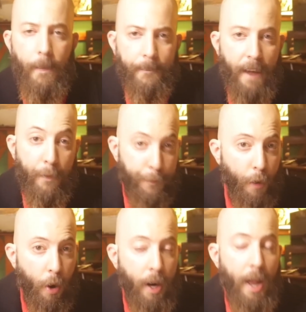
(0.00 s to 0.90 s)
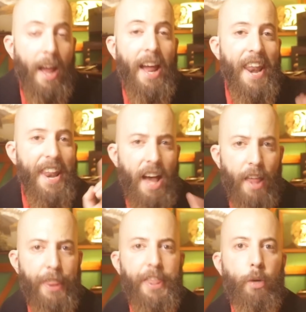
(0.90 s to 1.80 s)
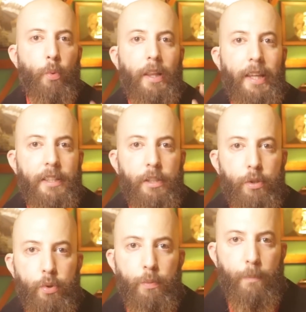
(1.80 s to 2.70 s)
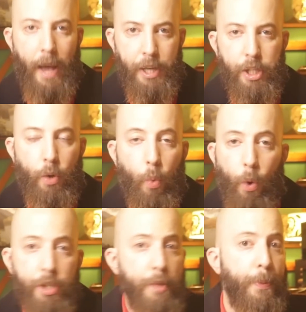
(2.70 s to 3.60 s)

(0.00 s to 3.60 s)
Therefore, nothing related to magic was